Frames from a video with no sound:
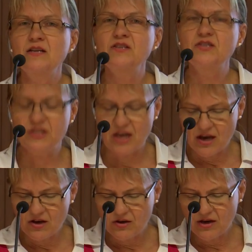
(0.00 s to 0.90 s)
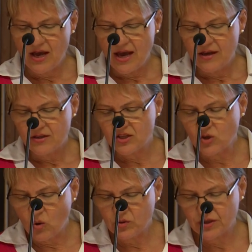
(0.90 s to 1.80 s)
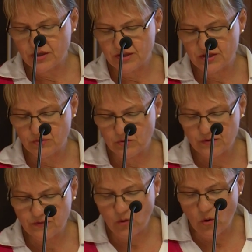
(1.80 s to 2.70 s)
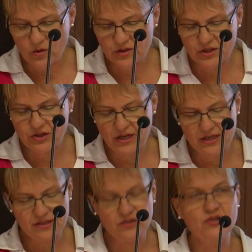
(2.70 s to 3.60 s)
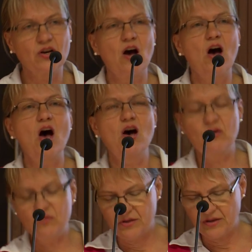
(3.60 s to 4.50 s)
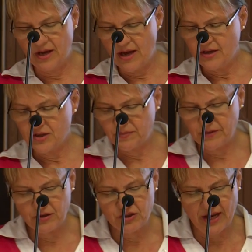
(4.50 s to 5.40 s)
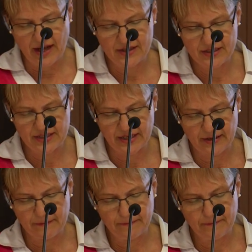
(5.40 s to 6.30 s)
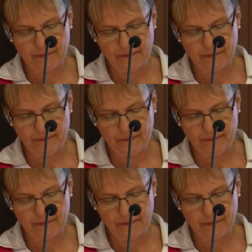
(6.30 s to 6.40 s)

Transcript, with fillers: So Saunders was forced to listen to her own spirituality.